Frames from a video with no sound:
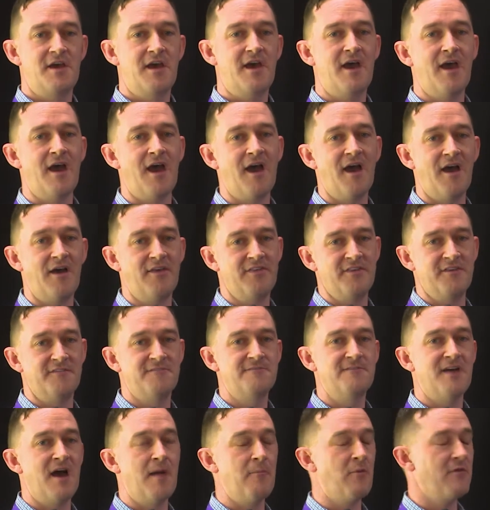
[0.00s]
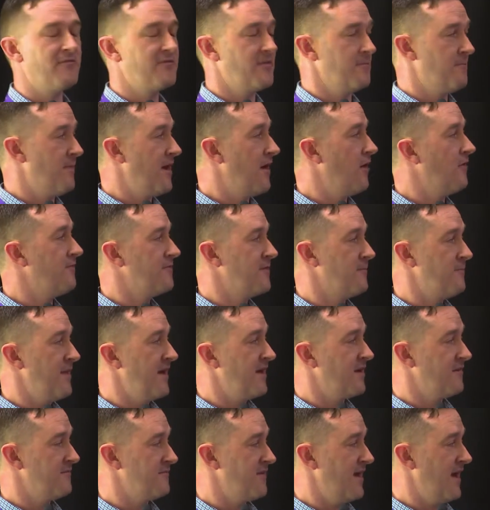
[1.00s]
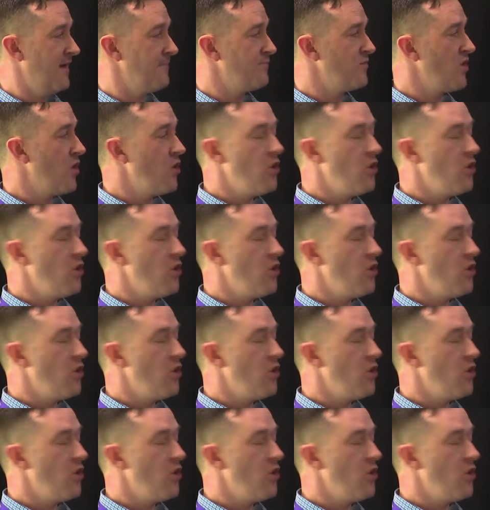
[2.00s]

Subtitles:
their farm off the back of that.